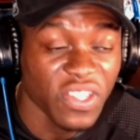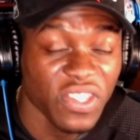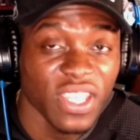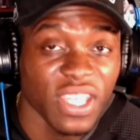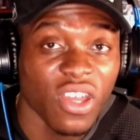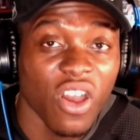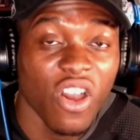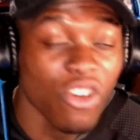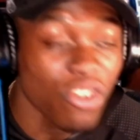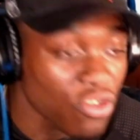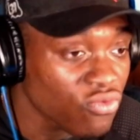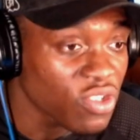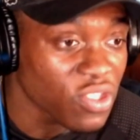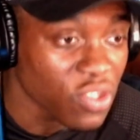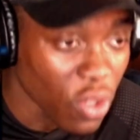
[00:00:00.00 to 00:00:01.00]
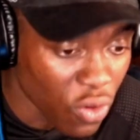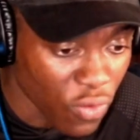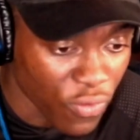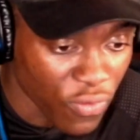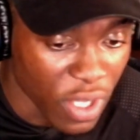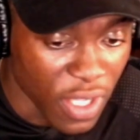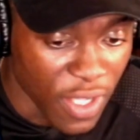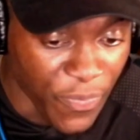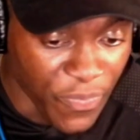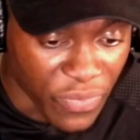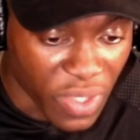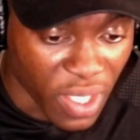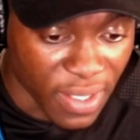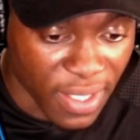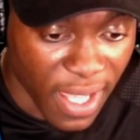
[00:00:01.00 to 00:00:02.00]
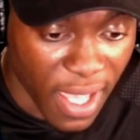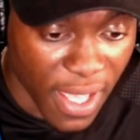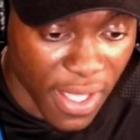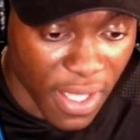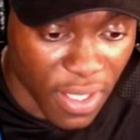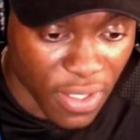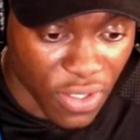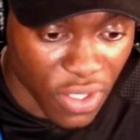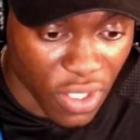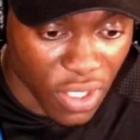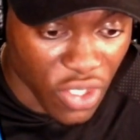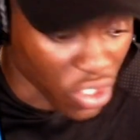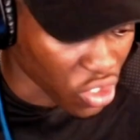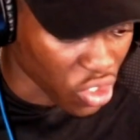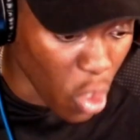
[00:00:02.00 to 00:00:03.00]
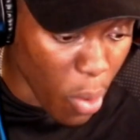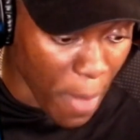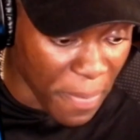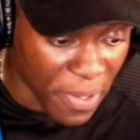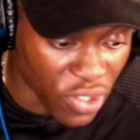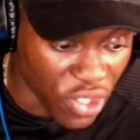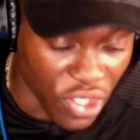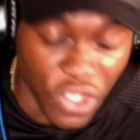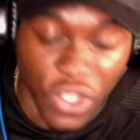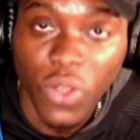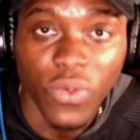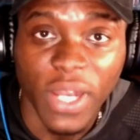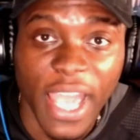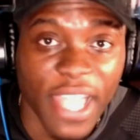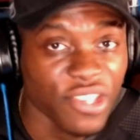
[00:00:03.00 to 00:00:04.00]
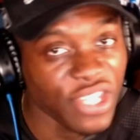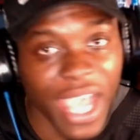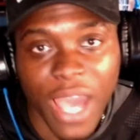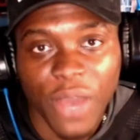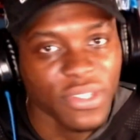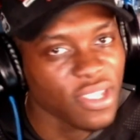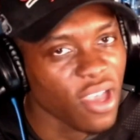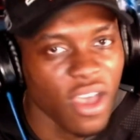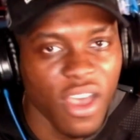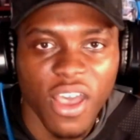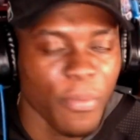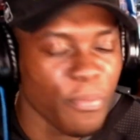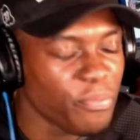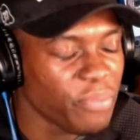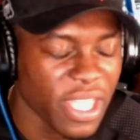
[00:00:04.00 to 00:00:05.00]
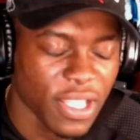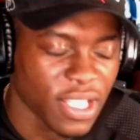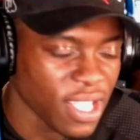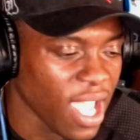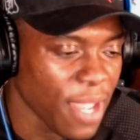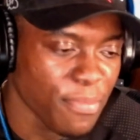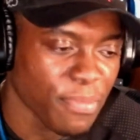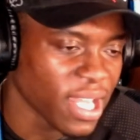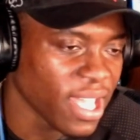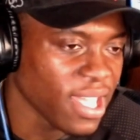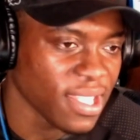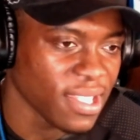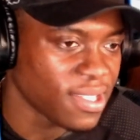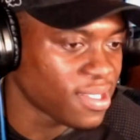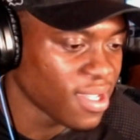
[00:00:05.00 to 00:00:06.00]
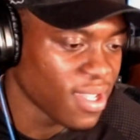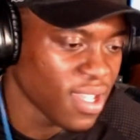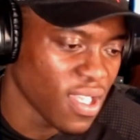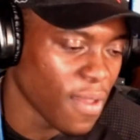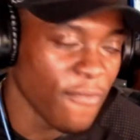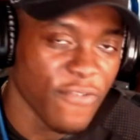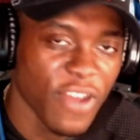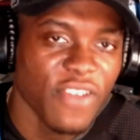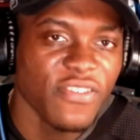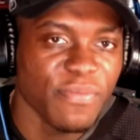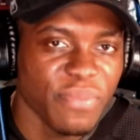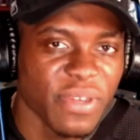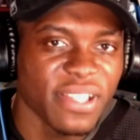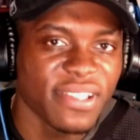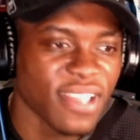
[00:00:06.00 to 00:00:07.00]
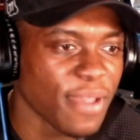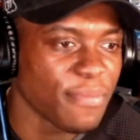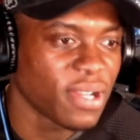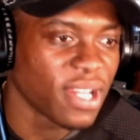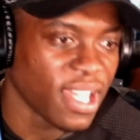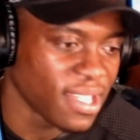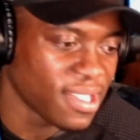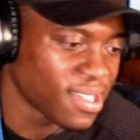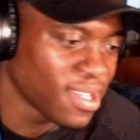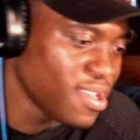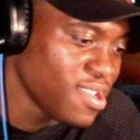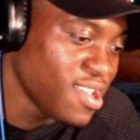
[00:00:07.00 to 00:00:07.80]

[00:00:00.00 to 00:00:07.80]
that she had her own resolve to just go up and shoot. Like shout to her, big time plays, very big time plays.